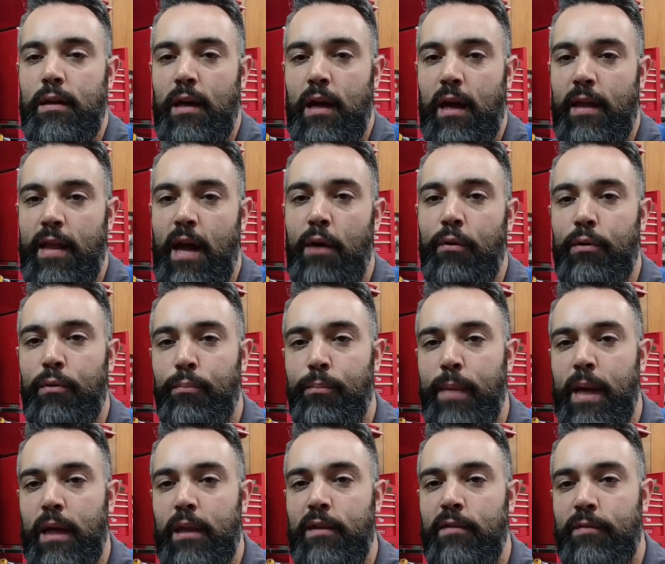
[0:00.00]
and that would
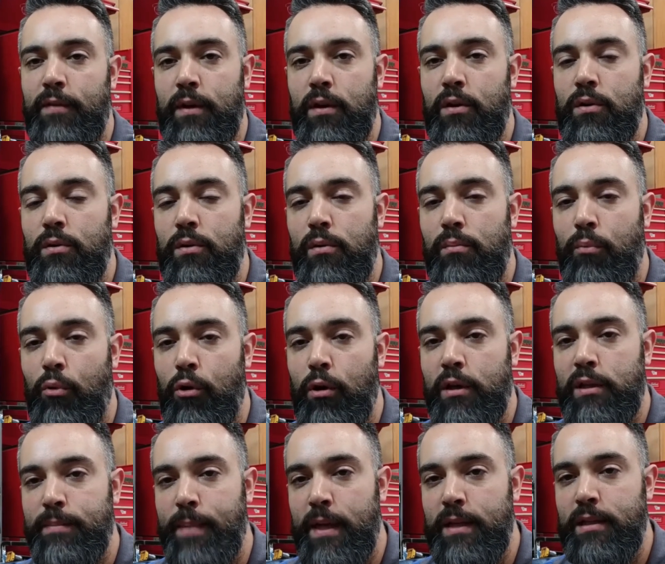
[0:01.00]
make the vehicle more
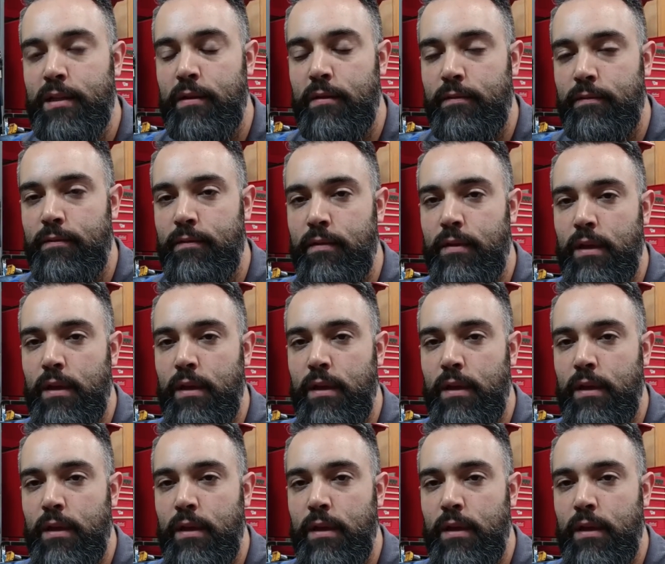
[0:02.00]
expensive.